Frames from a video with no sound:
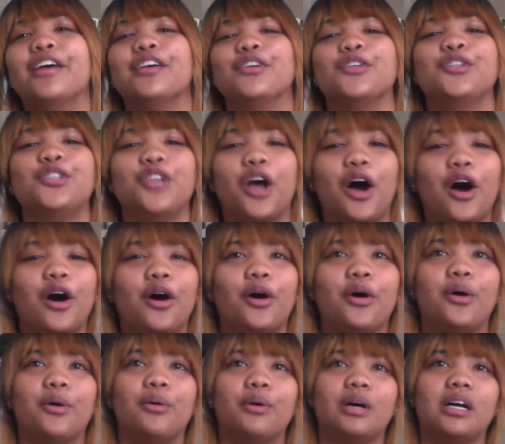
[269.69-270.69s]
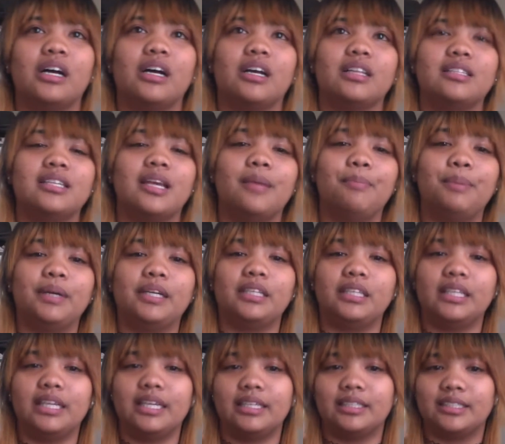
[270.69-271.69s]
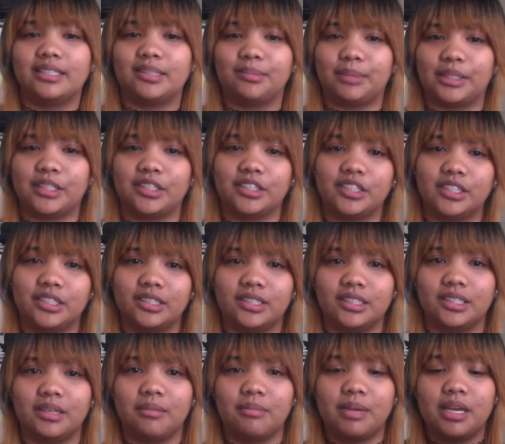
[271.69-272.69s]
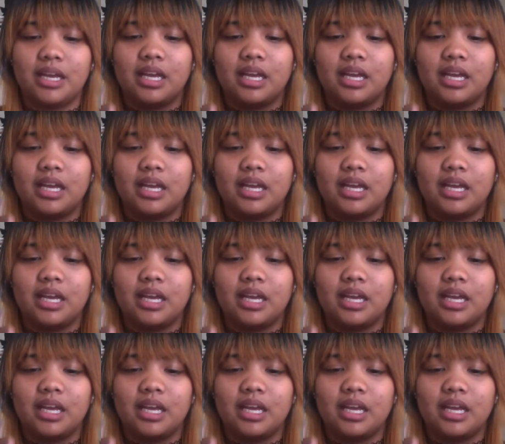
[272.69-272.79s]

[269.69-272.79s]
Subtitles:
So typically in the semester system,